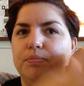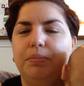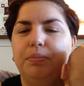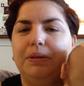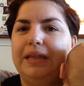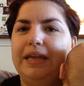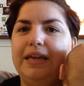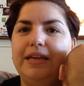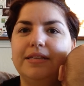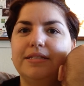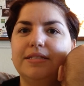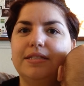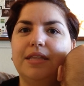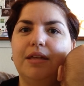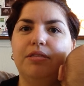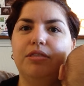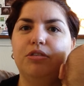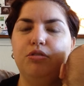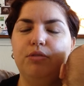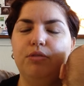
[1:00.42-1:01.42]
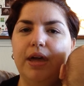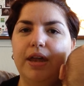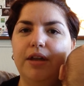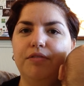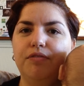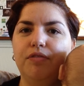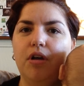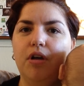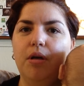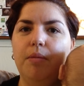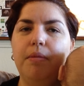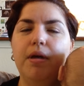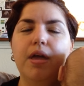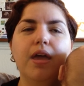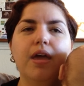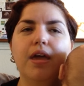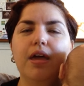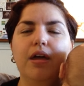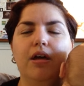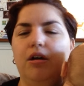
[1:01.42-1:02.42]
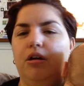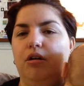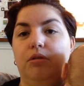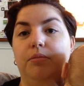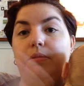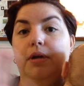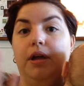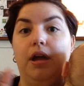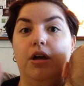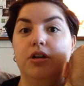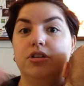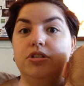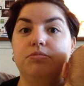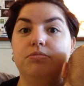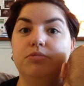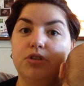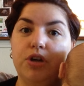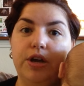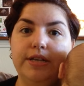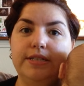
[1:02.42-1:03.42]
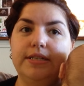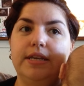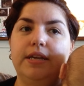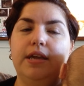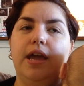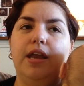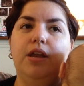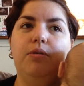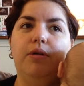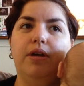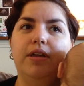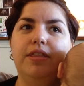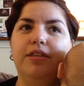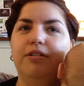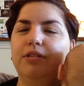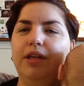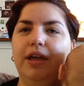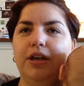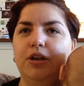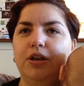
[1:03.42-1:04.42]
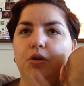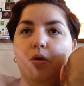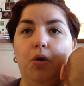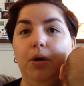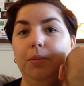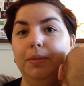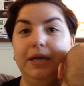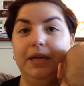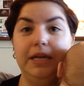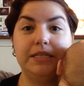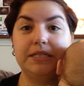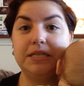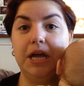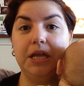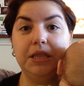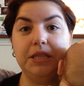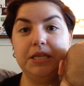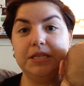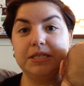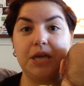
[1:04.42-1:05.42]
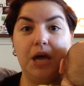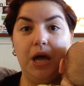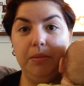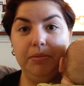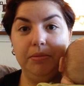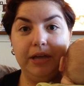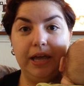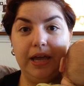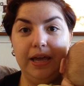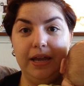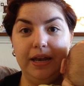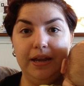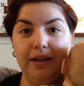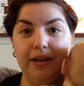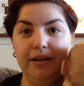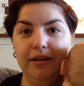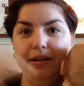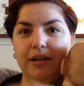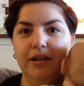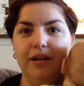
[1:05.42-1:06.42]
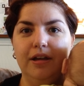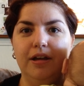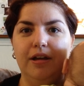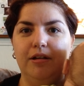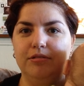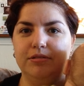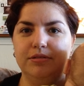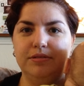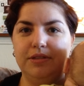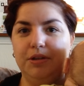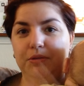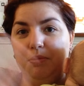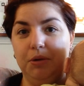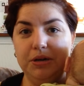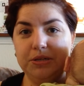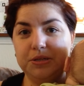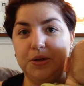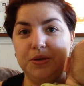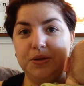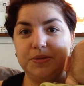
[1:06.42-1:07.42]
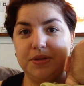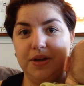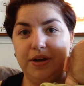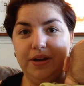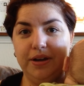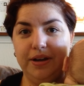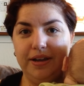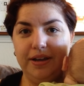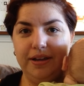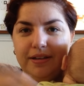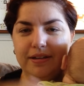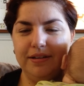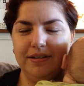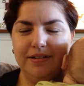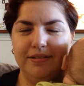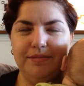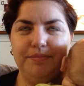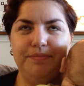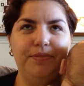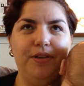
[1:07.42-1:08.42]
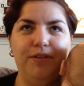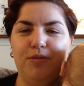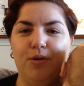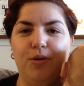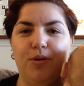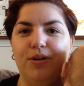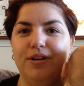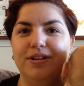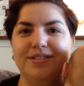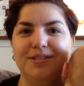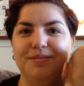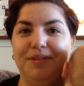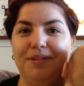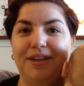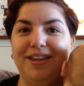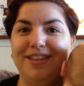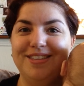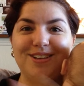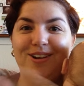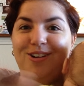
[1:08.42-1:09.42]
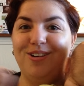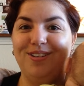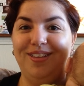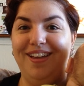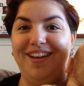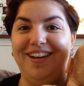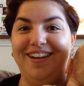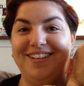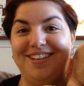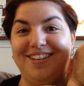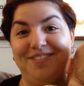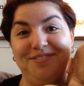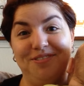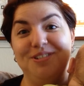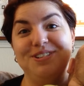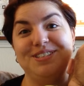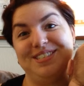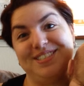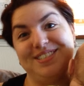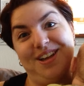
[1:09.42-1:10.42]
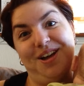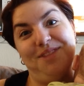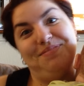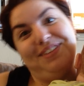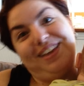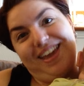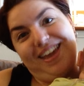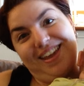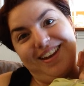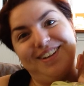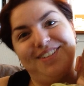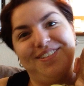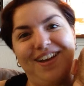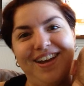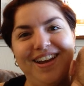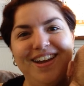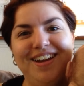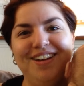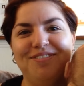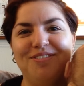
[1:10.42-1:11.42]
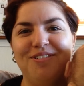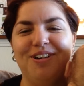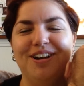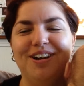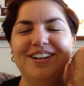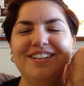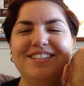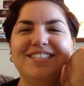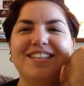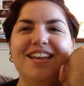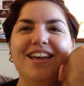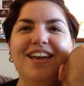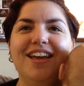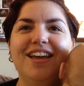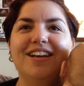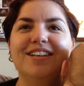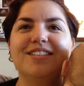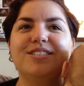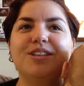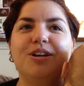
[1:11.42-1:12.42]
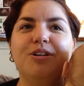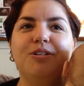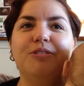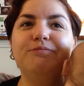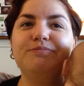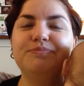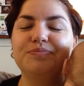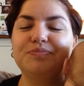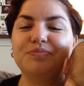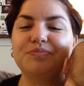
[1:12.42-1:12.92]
place that you get it from. Oh my gosh, it was crazy. Anyway, they were like, normally it's not this complicated. We're so sorry. And of course, I'm like, it's our luck. Of course it's complicated, right? Of course. So